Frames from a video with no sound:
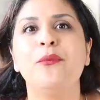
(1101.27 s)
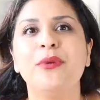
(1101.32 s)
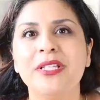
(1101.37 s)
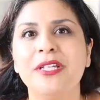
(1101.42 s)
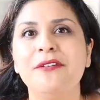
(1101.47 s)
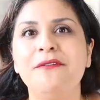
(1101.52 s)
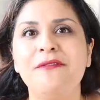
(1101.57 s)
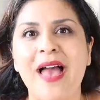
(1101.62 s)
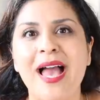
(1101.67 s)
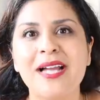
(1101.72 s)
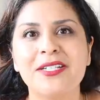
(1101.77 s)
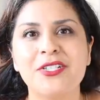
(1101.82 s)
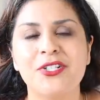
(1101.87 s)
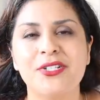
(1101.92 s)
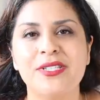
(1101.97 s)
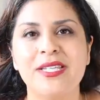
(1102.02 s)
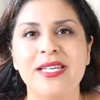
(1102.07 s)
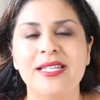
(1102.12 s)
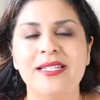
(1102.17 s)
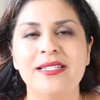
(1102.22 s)
It really
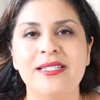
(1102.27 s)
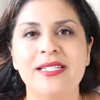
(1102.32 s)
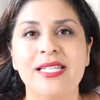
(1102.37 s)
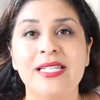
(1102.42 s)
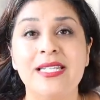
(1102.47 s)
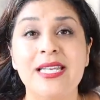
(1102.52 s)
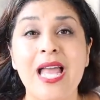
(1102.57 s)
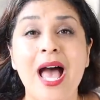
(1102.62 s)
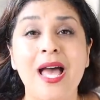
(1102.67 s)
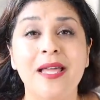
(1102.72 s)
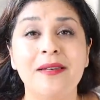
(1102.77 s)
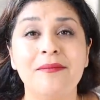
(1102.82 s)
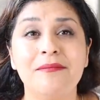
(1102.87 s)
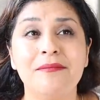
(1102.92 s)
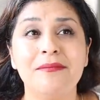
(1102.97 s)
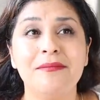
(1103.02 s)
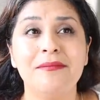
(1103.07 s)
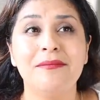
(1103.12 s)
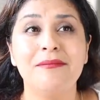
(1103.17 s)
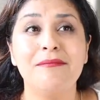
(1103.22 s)
factors in to not
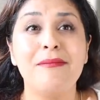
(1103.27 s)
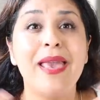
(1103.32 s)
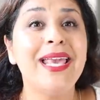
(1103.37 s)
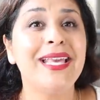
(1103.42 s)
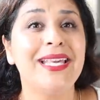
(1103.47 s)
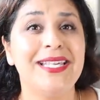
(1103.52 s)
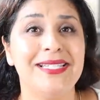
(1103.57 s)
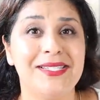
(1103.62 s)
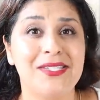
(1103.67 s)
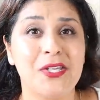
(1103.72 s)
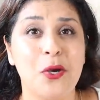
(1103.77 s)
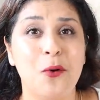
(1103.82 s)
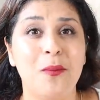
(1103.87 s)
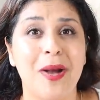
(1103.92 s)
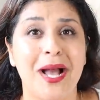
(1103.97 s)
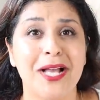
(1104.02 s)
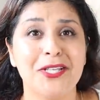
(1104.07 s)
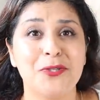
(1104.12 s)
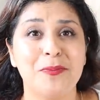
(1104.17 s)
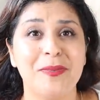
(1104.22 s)
making so
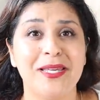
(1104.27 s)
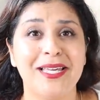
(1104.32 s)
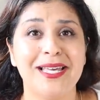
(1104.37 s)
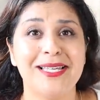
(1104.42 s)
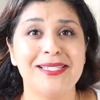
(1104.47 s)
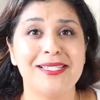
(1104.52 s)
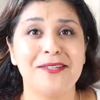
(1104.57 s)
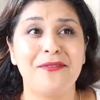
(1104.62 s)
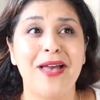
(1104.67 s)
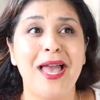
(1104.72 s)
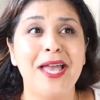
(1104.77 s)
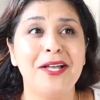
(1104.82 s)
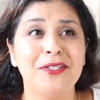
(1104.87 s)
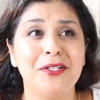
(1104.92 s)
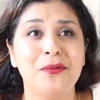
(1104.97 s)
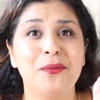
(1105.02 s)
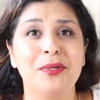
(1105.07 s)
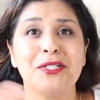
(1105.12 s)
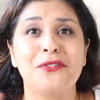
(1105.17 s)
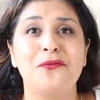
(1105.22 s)
much, because if I
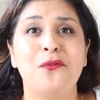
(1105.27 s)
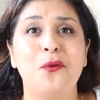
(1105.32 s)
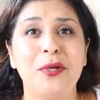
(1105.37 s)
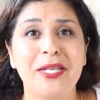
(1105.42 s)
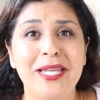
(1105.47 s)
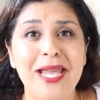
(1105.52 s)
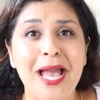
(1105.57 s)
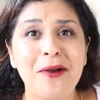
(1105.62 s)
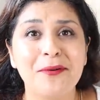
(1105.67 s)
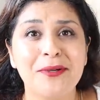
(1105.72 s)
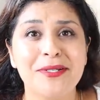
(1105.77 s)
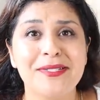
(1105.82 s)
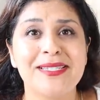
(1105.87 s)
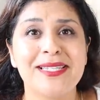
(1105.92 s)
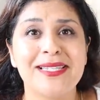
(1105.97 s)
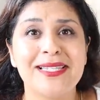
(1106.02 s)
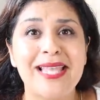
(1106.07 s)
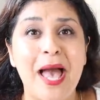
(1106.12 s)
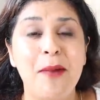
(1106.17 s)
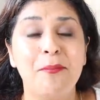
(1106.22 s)
only worked 40
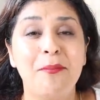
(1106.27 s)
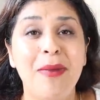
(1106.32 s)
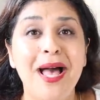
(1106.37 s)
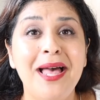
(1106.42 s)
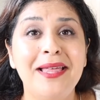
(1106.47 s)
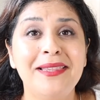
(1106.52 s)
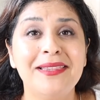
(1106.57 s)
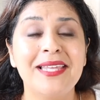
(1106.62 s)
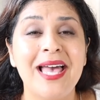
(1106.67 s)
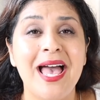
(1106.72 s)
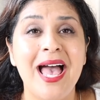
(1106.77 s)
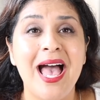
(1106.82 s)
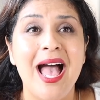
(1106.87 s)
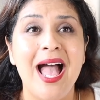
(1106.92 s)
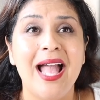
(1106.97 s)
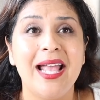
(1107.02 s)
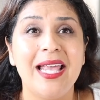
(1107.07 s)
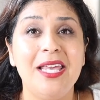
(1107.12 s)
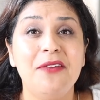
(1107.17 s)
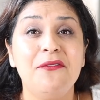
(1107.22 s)
hours that month,
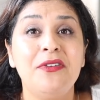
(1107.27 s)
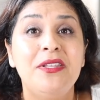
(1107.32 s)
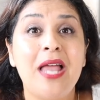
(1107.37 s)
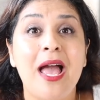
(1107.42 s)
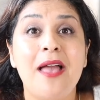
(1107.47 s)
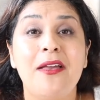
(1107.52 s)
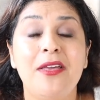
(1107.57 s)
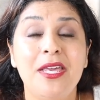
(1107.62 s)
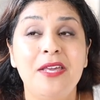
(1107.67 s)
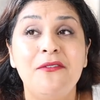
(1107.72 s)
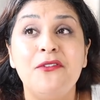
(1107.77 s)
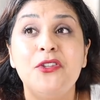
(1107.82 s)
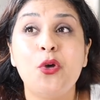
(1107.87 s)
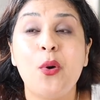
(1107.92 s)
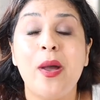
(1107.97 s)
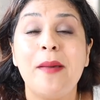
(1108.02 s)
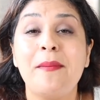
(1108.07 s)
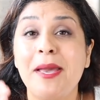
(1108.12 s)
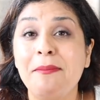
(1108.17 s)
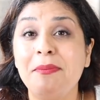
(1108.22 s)
even
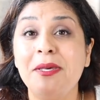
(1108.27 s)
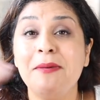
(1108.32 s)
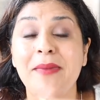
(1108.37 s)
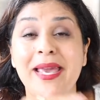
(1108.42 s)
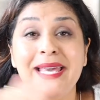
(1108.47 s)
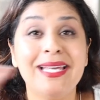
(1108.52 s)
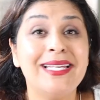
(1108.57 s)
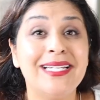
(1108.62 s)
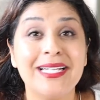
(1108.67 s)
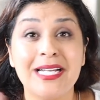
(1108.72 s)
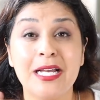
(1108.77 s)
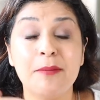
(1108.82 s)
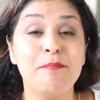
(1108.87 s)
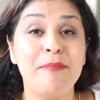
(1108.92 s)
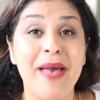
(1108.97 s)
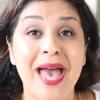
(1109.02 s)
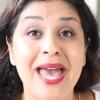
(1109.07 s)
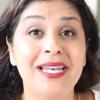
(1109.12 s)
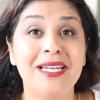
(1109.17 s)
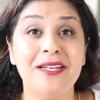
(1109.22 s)
though I might be making a
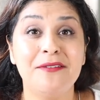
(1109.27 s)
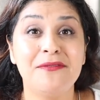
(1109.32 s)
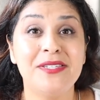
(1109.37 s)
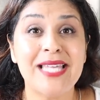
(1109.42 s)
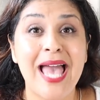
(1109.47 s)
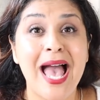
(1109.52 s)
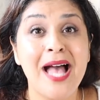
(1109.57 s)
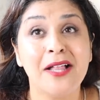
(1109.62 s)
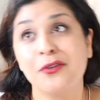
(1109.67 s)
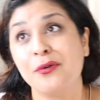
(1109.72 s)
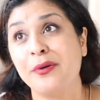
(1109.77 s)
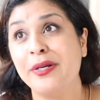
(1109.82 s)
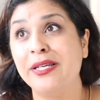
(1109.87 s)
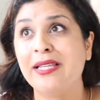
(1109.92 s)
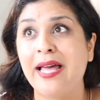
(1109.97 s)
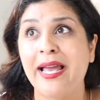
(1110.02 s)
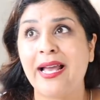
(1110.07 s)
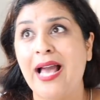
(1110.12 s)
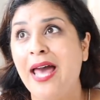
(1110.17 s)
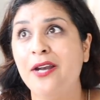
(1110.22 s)
competitive salary,
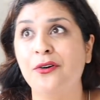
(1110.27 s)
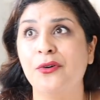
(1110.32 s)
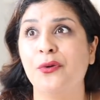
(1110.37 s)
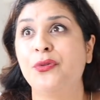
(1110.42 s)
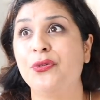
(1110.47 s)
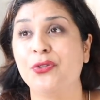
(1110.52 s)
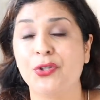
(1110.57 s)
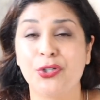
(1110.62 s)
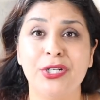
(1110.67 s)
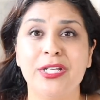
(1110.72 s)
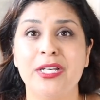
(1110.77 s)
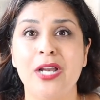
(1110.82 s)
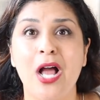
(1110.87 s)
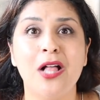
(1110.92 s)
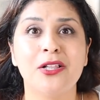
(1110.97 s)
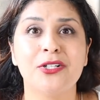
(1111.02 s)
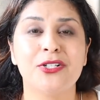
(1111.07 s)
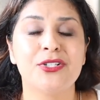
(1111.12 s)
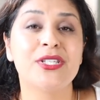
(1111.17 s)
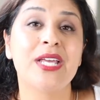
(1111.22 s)
like, I don't know,
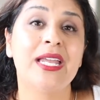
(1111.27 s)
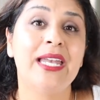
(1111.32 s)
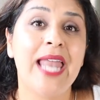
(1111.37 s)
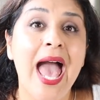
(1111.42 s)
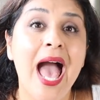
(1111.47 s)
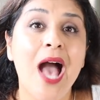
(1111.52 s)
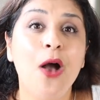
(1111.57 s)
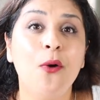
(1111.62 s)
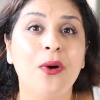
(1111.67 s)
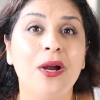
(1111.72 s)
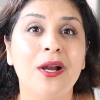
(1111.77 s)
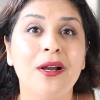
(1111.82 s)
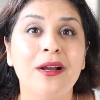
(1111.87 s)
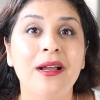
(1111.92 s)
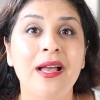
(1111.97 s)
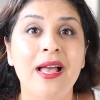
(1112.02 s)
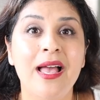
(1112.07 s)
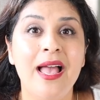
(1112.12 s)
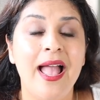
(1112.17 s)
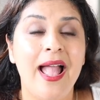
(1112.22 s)
$30 an hour,